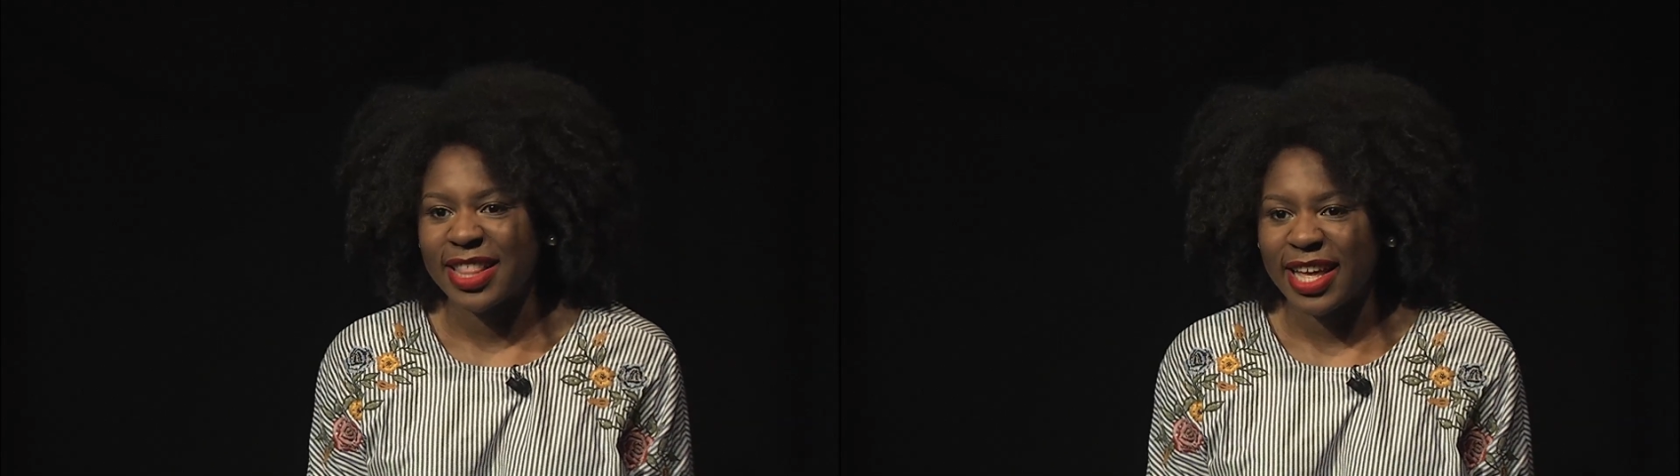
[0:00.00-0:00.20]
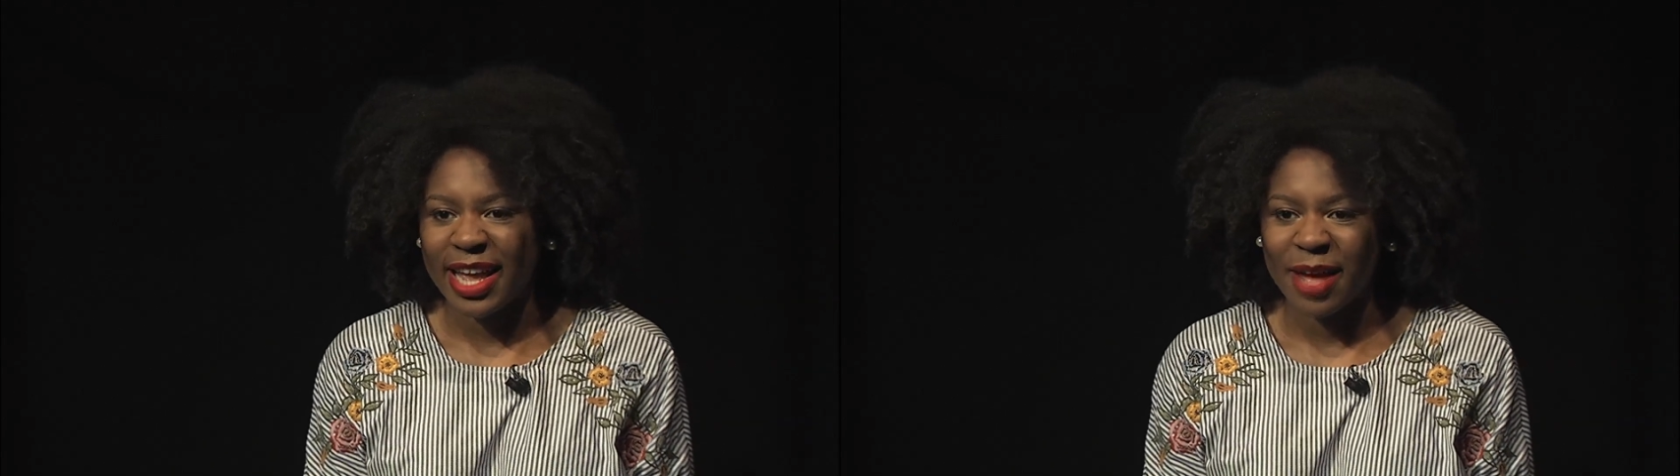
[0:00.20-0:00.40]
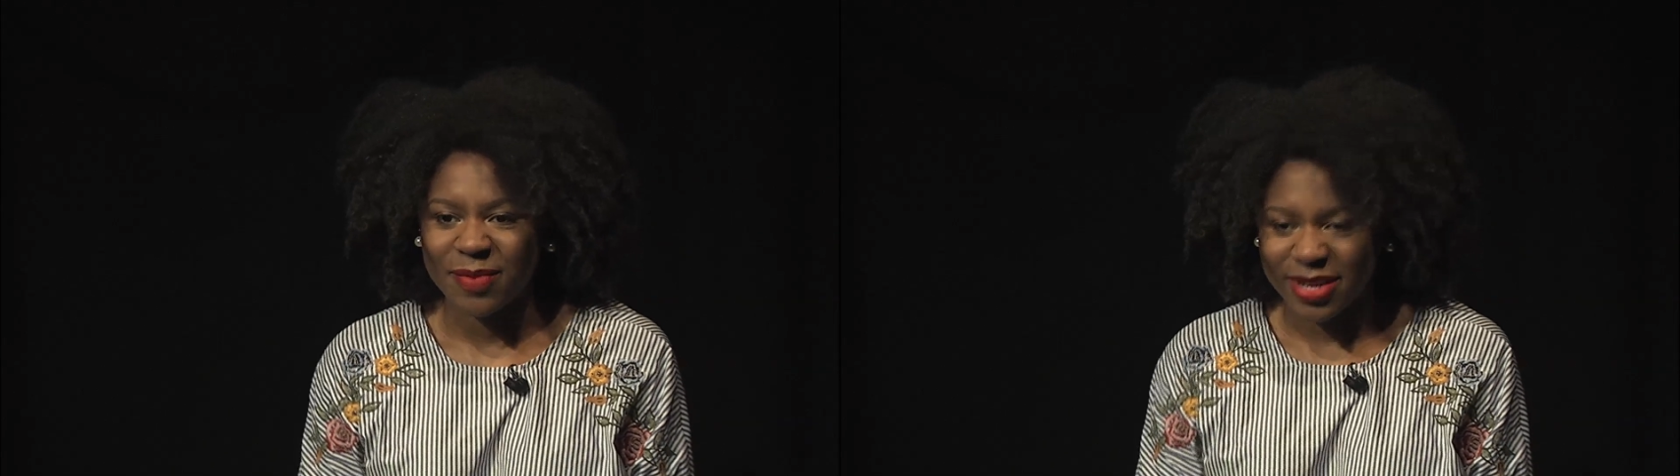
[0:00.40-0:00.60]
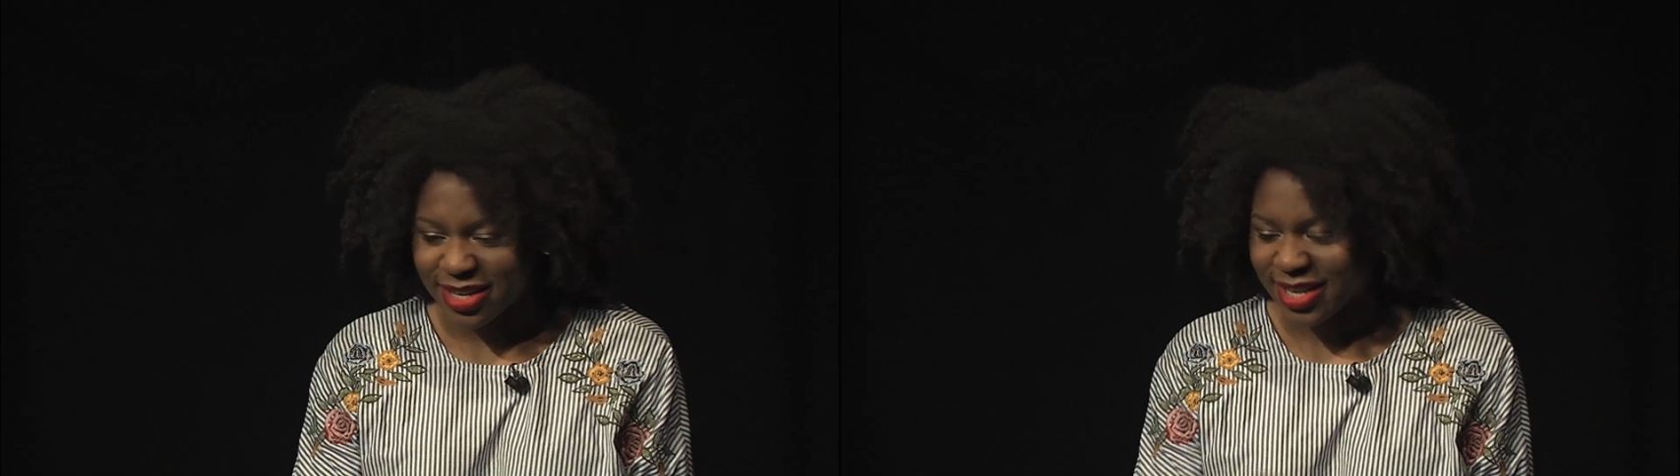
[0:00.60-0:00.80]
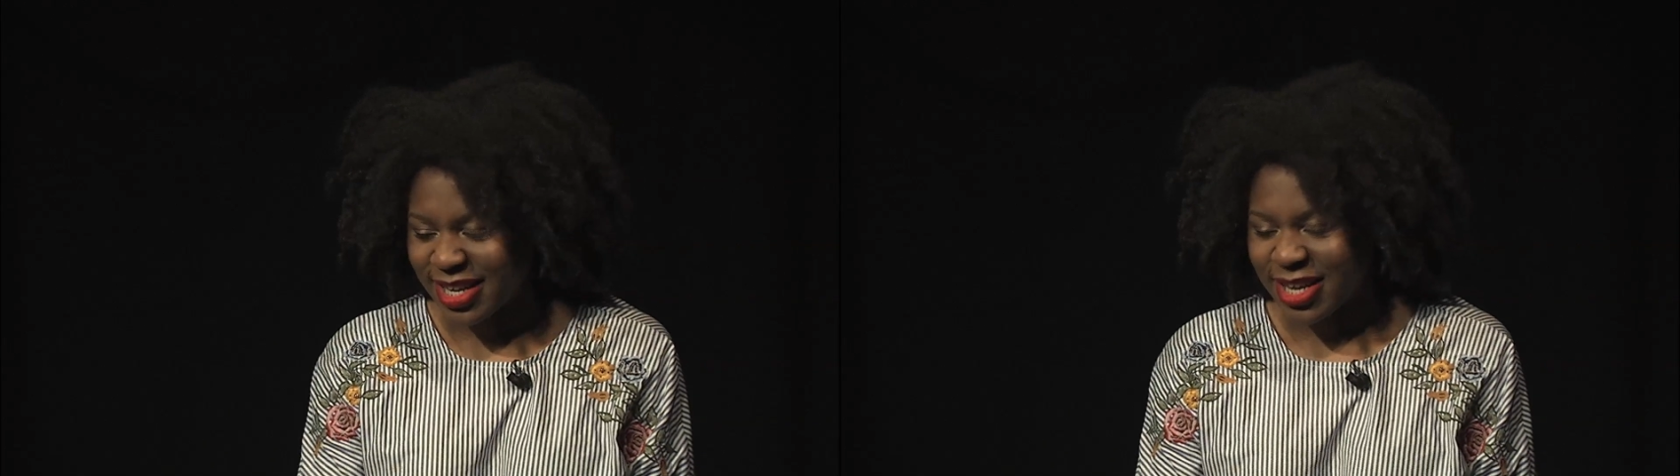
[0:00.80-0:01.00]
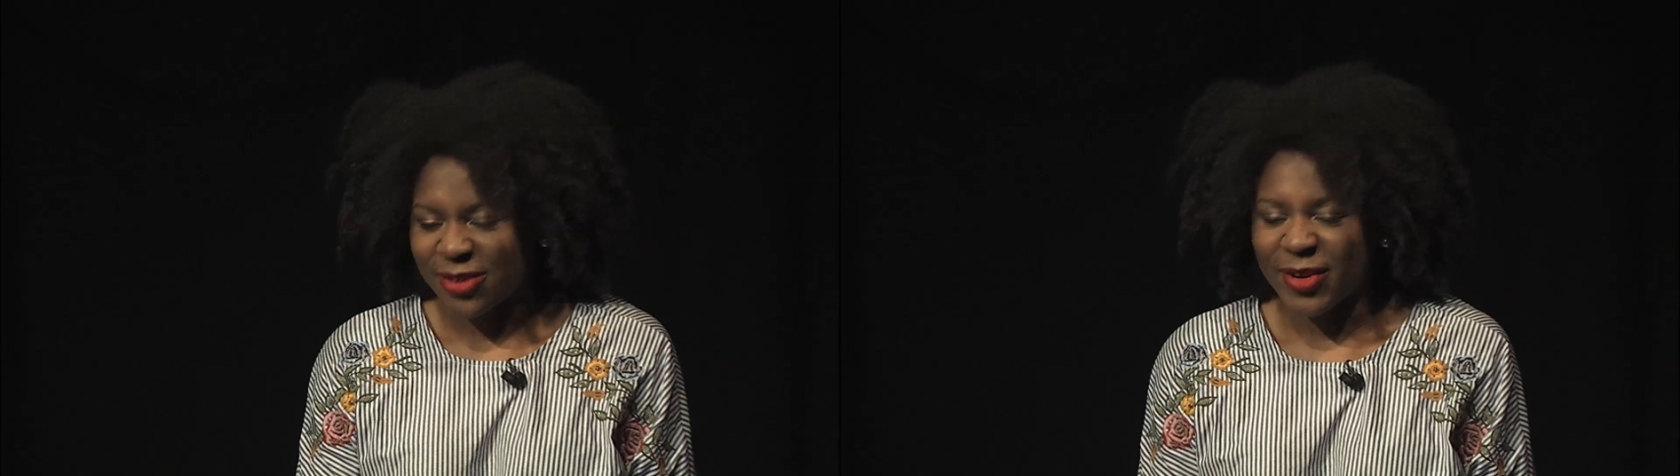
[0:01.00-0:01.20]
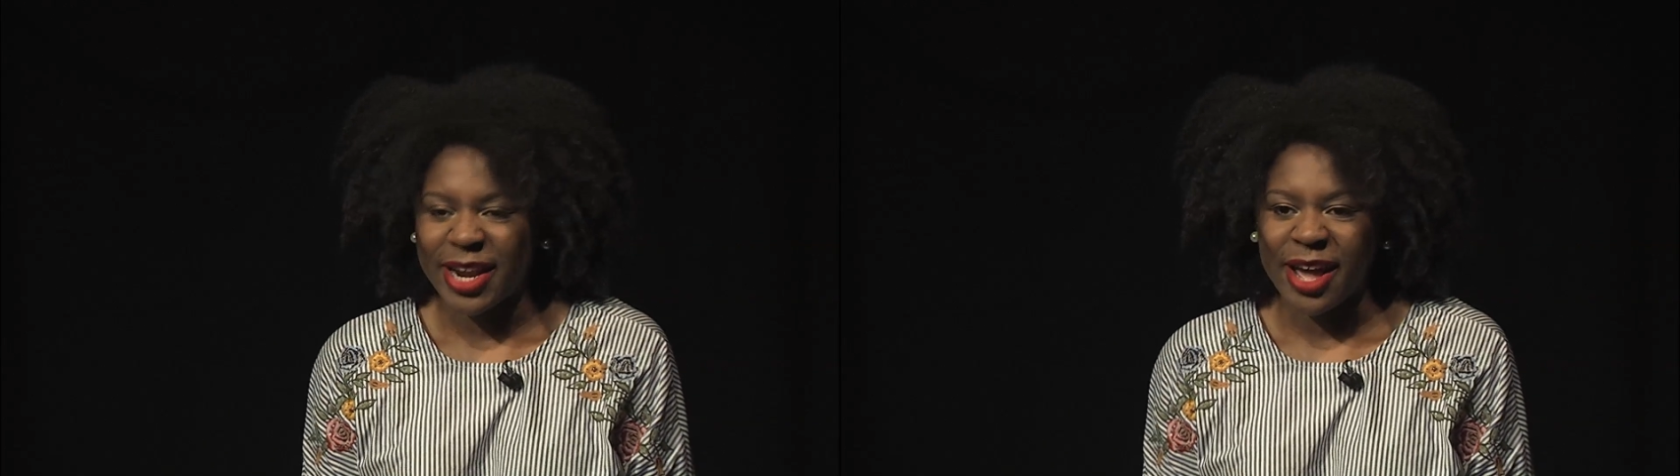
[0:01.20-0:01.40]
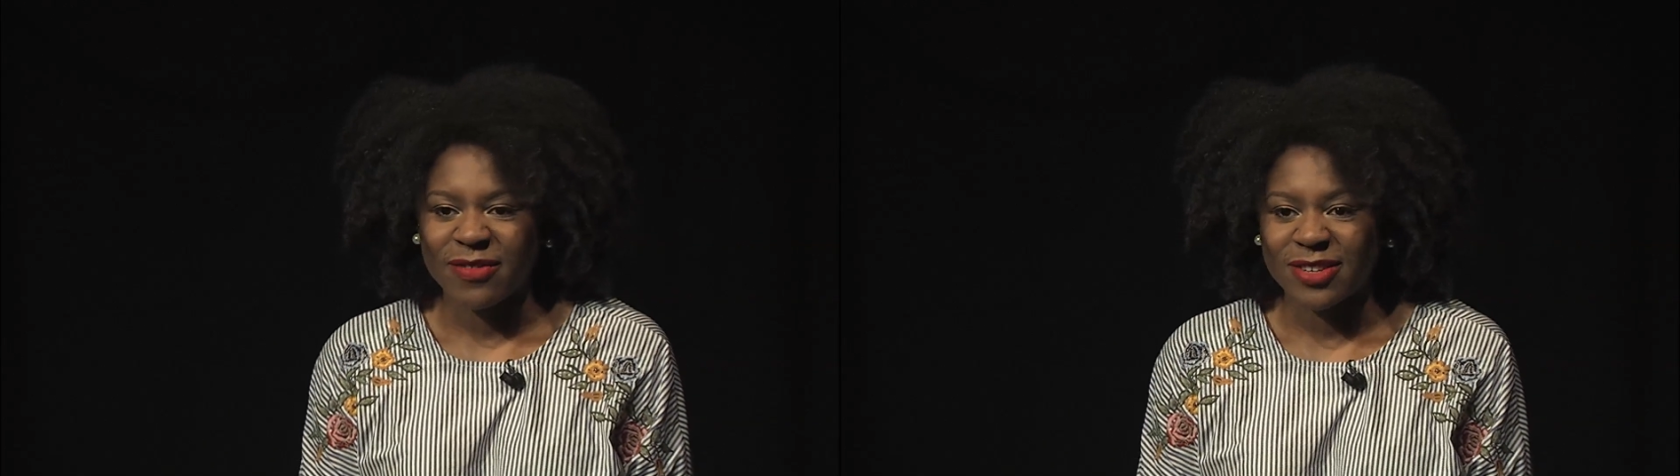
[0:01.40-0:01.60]
that happened right
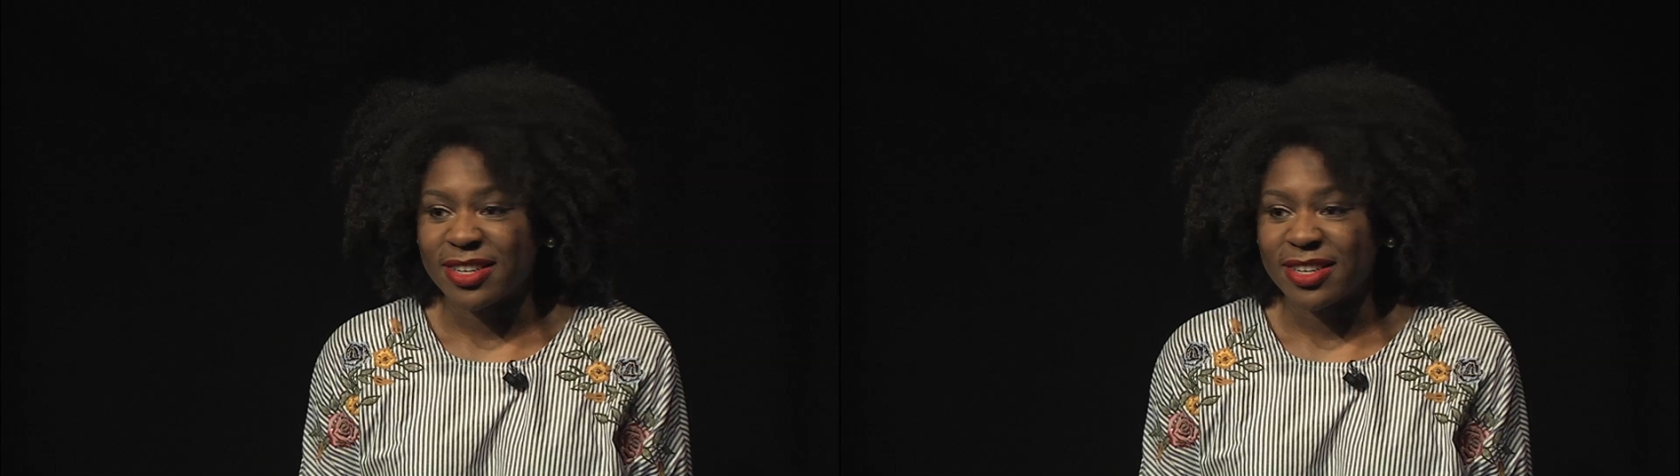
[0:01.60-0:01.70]
after.